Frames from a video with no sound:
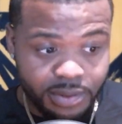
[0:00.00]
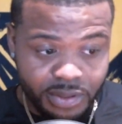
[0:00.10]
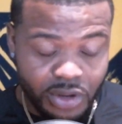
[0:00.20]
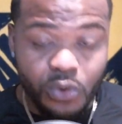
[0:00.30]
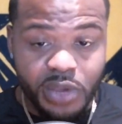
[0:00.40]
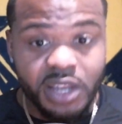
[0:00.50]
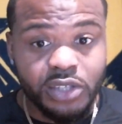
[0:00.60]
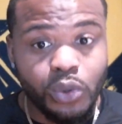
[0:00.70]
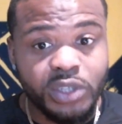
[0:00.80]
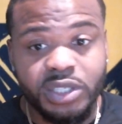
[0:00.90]
don't get it
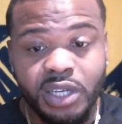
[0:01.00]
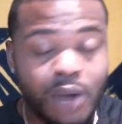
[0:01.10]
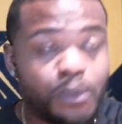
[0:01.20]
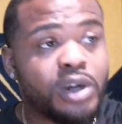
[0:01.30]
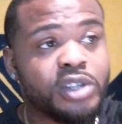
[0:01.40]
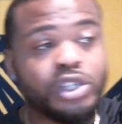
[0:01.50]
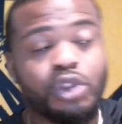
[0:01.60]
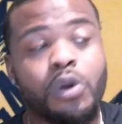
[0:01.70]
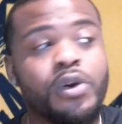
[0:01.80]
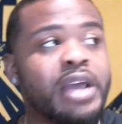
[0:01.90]
twisted, I want us to
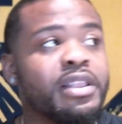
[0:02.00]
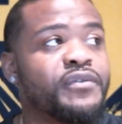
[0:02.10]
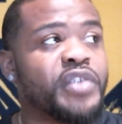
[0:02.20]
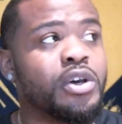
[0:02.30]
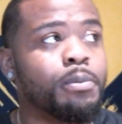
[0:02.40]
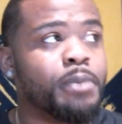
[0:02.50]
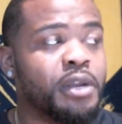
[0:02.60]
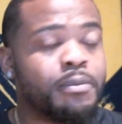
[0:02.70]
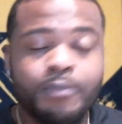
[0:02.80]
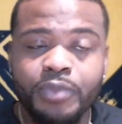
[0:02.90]
throw down the field,
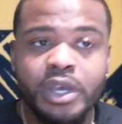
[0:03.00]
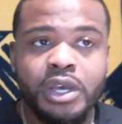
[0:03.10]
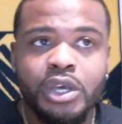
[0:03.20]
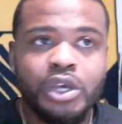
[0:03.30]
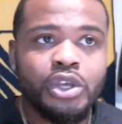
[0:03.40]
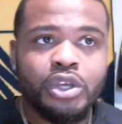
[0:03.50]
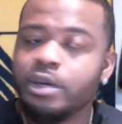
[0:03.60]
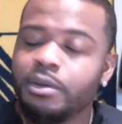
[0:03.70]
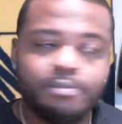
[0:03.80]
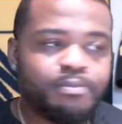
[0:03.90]
but
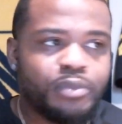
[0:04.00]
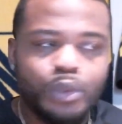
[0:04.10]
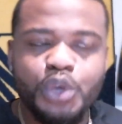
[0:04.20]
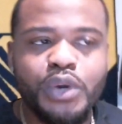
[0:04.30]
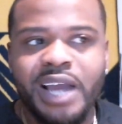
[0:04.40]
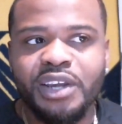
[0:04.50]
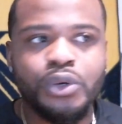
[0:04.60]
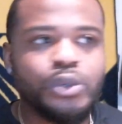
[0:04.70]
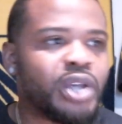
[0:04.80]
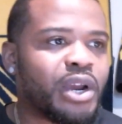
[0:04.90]
when you got
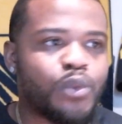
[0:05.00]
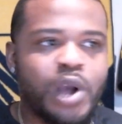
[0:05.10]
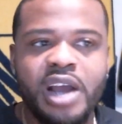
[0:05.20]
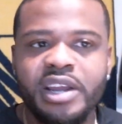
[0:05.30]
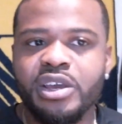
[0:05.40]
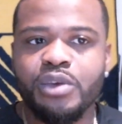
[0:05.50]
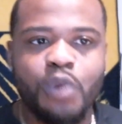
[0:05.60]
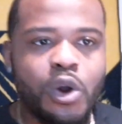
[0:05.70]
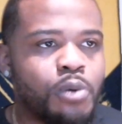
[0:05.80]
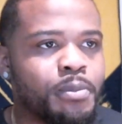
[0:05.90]
dudes like Ronnie and
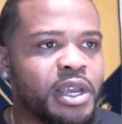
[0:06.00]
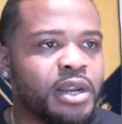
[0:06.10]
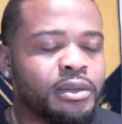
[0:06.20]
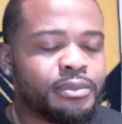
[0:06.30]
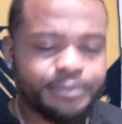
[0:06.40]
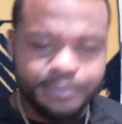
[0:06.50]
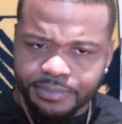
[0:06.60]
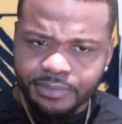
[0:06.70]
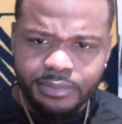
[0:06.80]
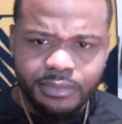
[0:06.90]
Roman,
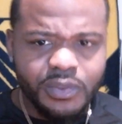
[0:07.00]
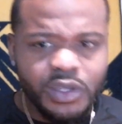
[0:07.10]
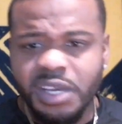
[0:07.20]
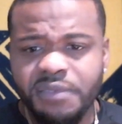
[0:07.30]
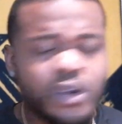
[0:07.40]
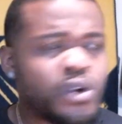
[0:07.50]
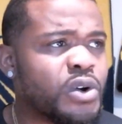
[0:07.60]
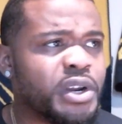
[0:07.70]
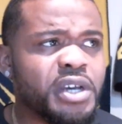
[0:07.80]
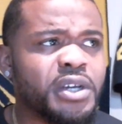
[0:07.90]
even
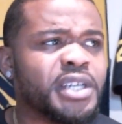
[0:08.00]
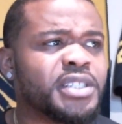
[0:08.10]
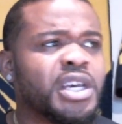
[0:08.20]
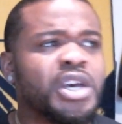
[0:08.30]
Cornelius,